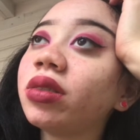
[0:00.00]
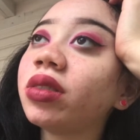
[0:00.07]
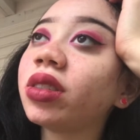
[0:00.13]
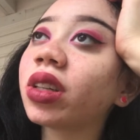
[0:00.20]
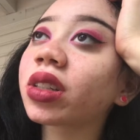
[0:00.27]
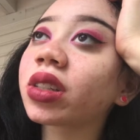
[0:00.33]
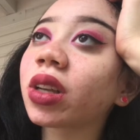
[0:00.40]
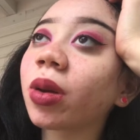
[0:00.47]

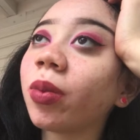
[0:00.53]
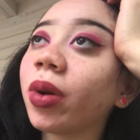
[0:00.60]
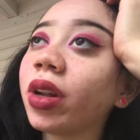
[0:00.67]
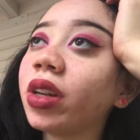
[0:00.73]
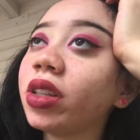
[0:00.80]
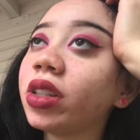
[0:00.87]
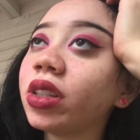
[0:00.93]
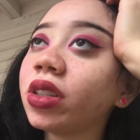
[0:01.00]
She acts like a
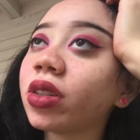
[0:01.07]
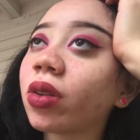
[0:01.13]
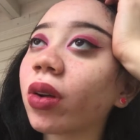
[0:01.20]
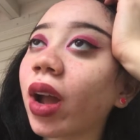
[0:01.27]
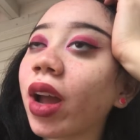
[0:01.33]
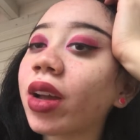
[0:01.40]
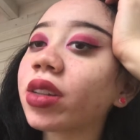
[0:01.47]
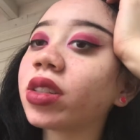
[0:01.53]
bunny. She eats
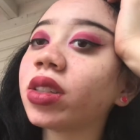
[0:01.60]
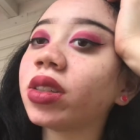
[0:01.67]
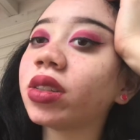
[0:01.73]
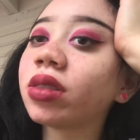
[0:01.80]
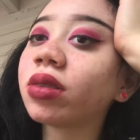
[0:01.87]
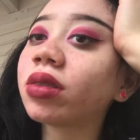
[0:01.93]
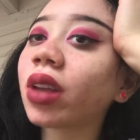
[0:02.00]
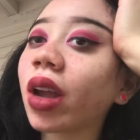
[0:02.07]
grass. She
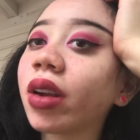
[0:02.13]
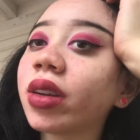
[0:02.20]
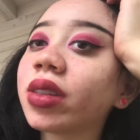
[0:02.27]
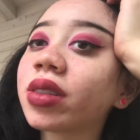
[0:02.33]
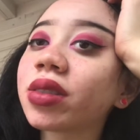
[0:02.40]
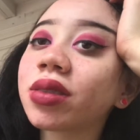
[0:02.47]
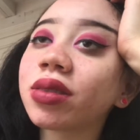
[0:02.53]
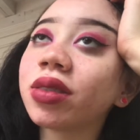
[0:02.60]
eats
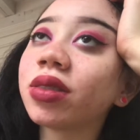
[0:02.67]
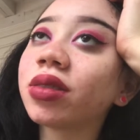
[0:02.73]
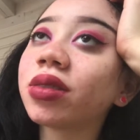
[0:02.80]
carrots.